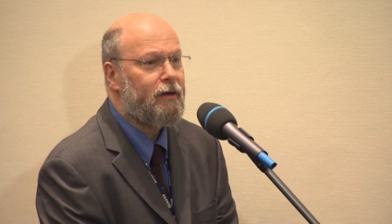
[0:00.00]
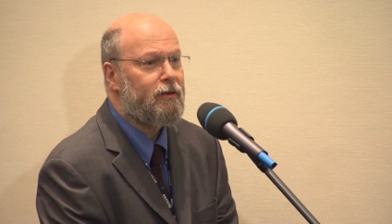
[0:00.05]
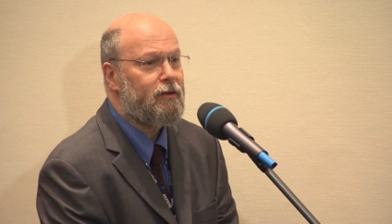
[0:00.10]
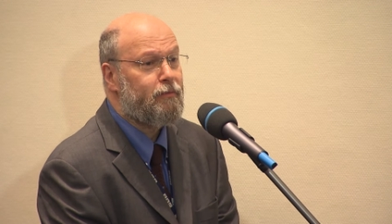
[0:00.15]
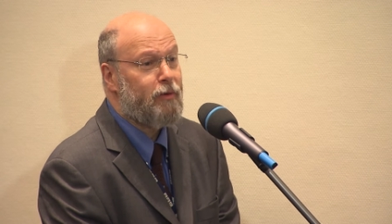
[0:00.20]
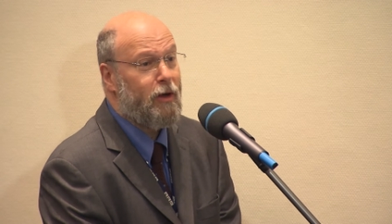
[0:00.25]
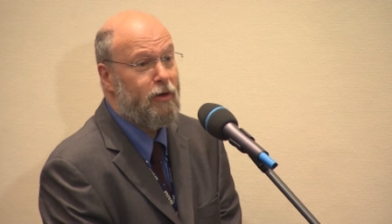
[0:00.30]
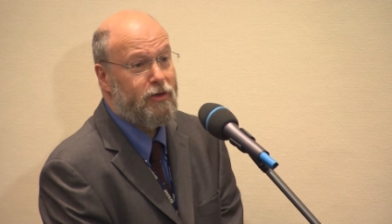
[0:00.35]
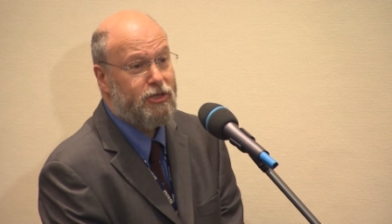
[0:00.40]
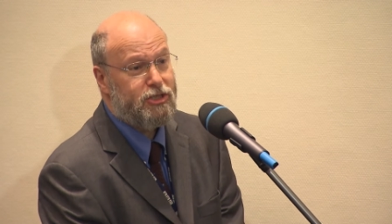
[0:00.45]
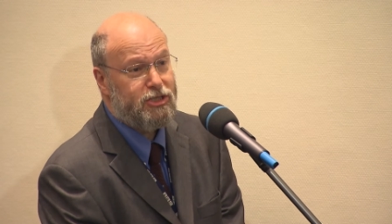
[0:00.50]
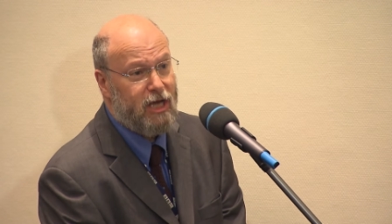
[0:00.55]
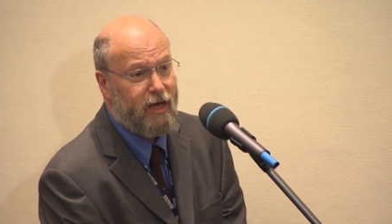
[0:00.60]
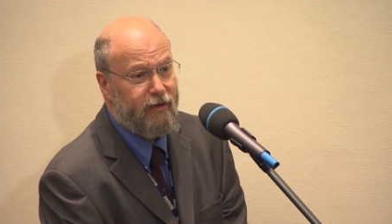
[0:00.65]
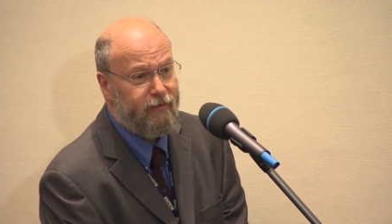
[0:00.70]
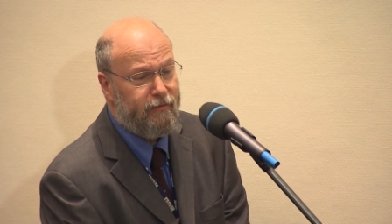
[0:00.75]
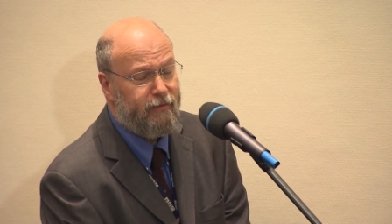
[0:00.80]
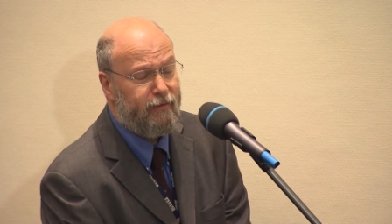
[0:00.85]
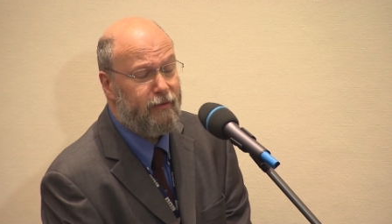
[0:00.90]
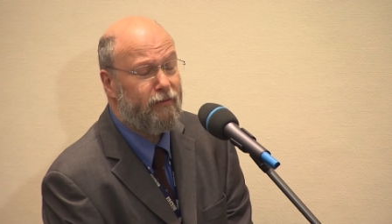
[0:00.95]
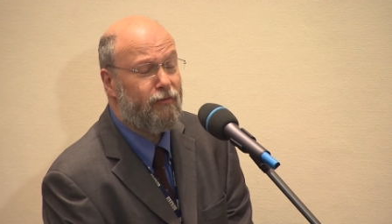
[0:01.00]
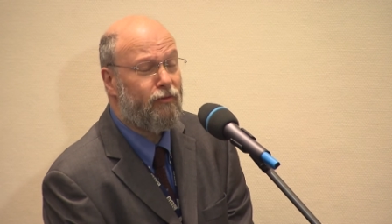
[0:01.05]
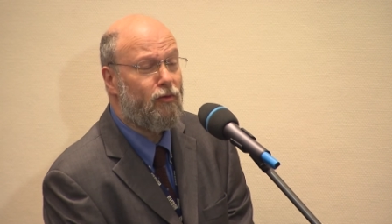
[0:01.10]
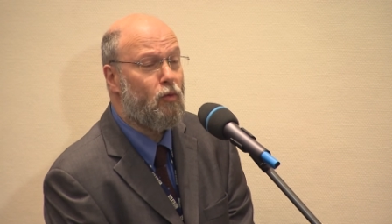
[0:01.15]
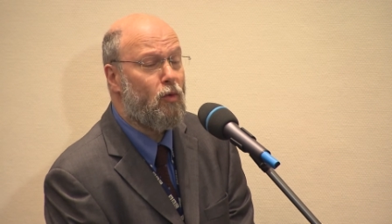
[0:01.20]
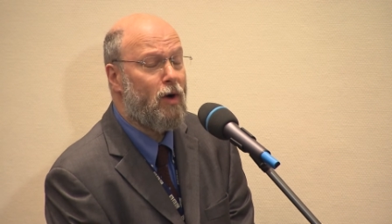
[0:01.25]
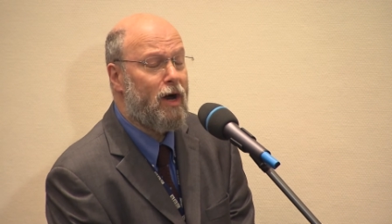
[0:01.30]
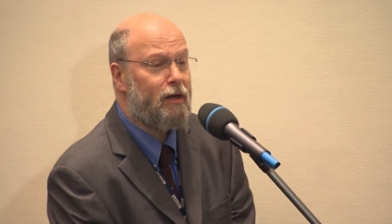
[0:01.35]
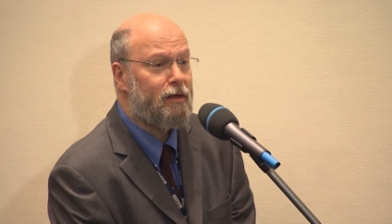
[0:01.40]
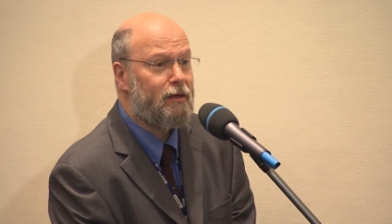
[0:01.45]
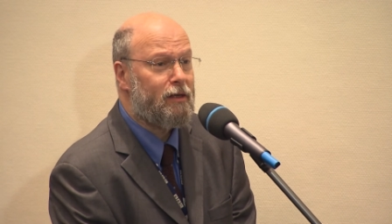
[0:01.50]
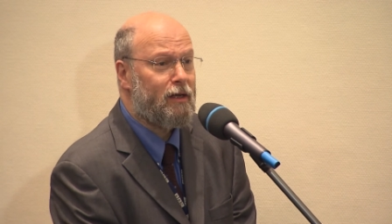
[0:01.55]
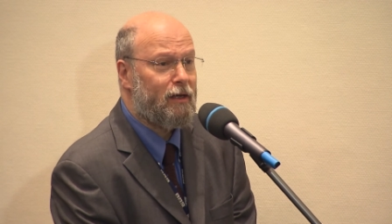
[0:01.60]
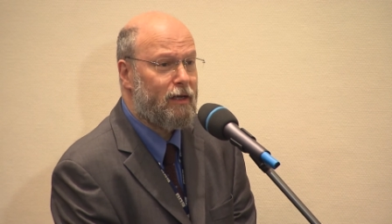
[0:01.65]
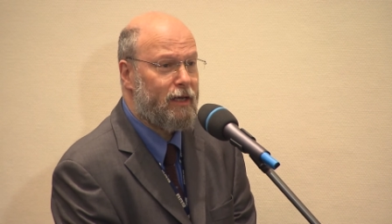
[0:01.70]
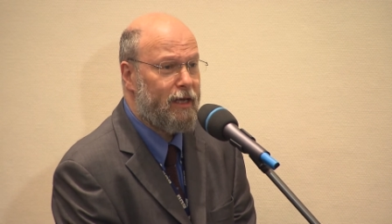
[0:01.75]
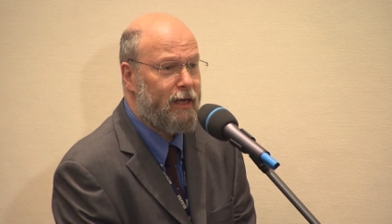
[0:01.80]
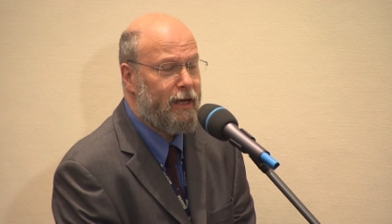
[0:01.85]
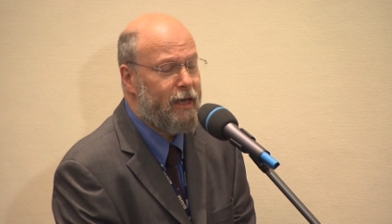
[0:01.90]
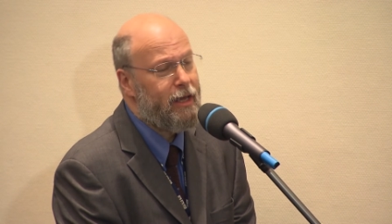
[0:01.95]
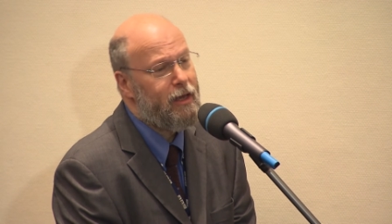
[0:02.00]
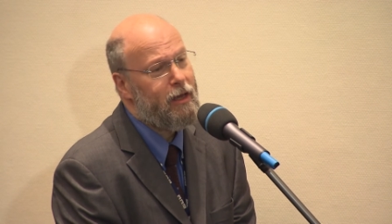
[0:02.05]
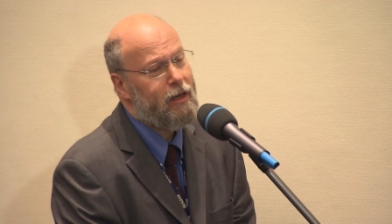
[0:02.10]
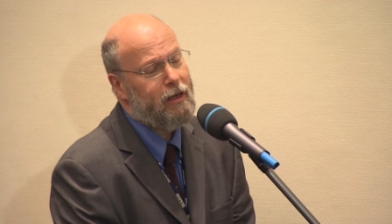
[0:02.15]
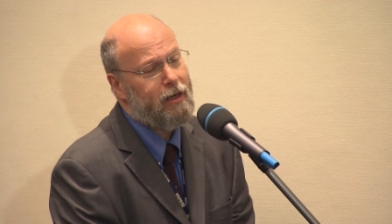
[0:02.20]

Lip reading: The Polish government, for one, clearly